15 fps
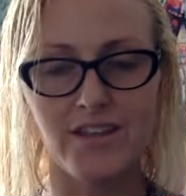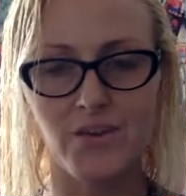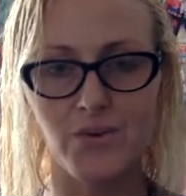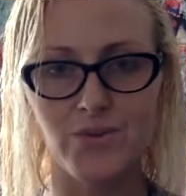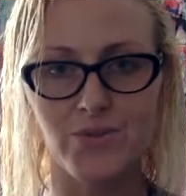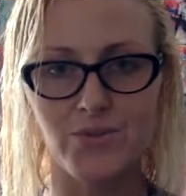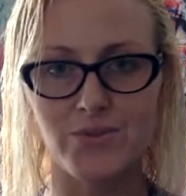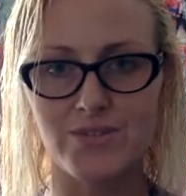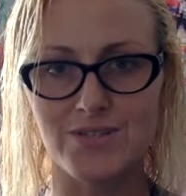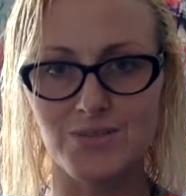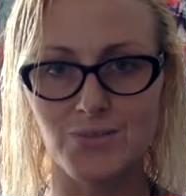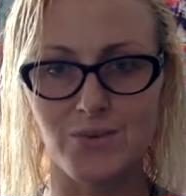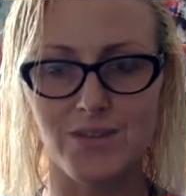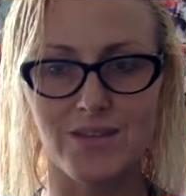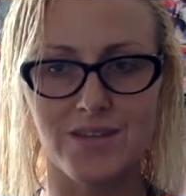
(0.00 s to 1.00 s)
going through
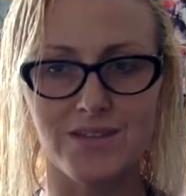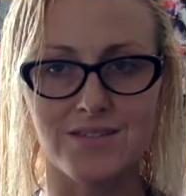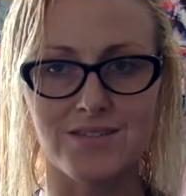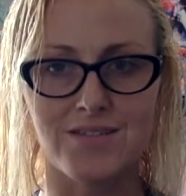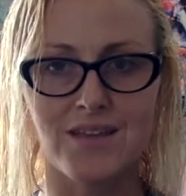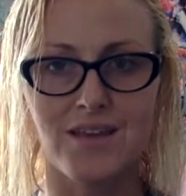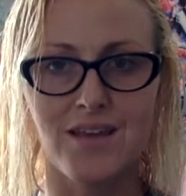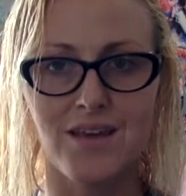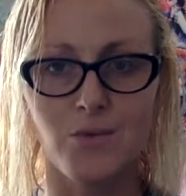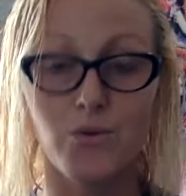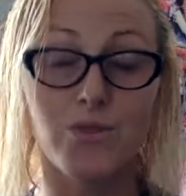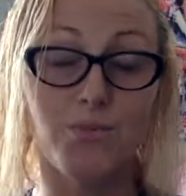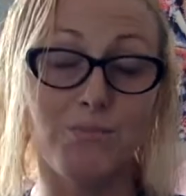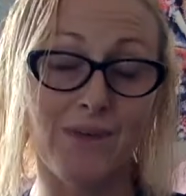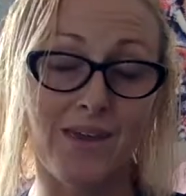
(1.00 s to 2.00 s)
this
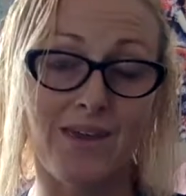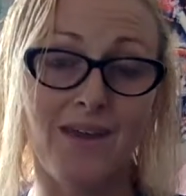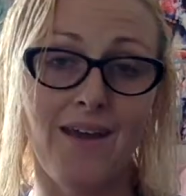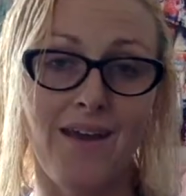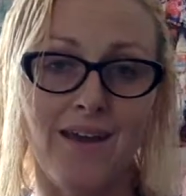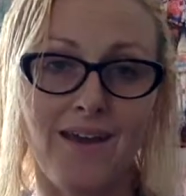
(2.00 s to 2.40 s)
with me.